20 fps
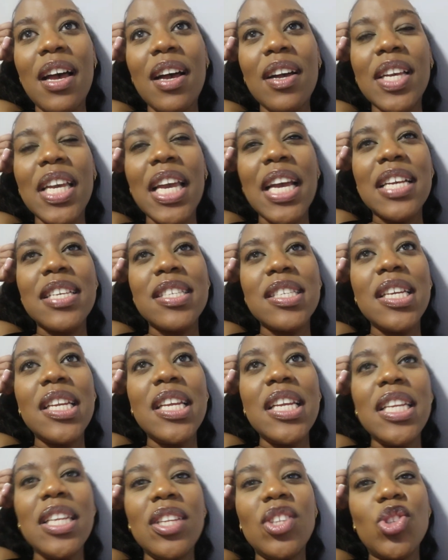okay i said
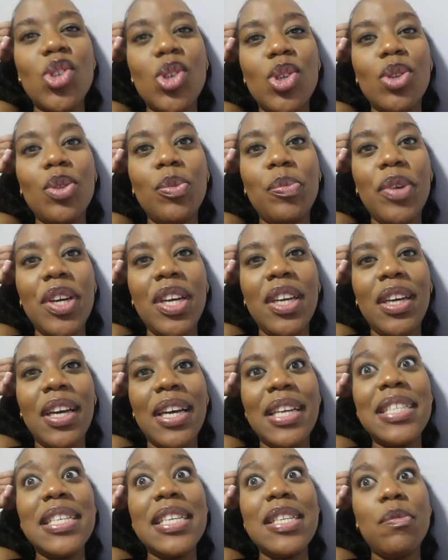an internal prayer
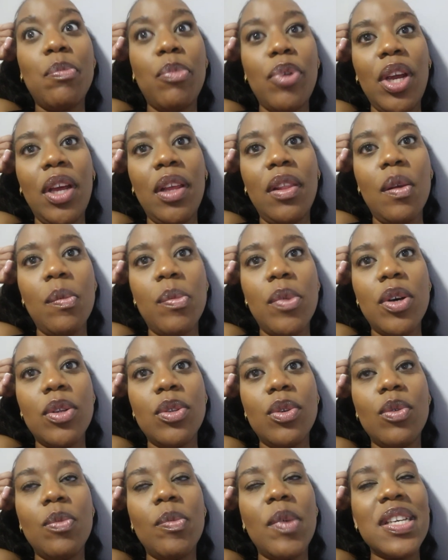i didn't pray in the
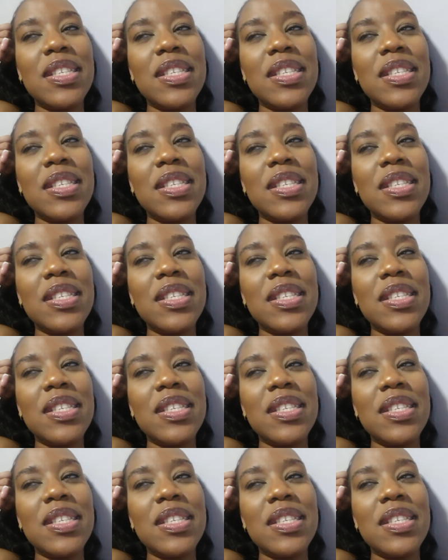bathroom